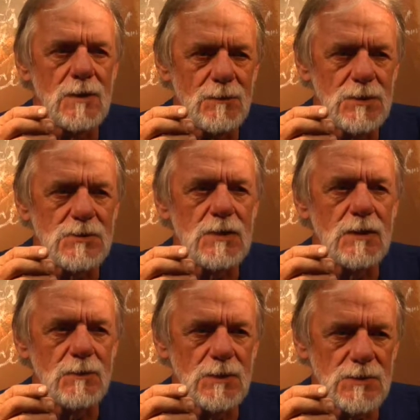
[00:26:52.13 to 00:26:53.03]
was
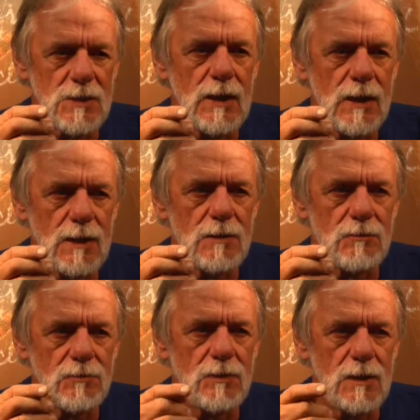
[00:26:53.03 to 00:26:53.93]
the was the head
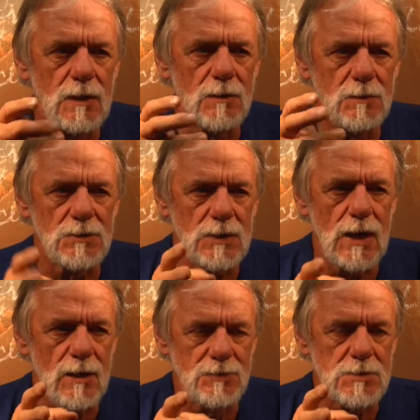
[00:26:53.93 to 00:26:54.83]
of uh, was the
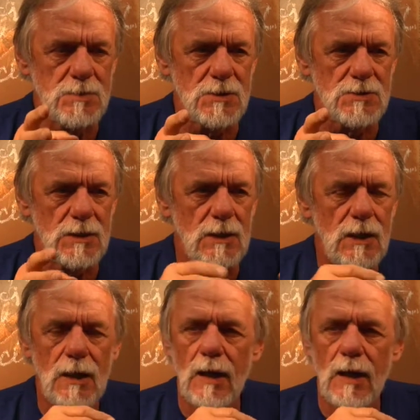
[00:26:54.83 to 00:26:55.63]
office person,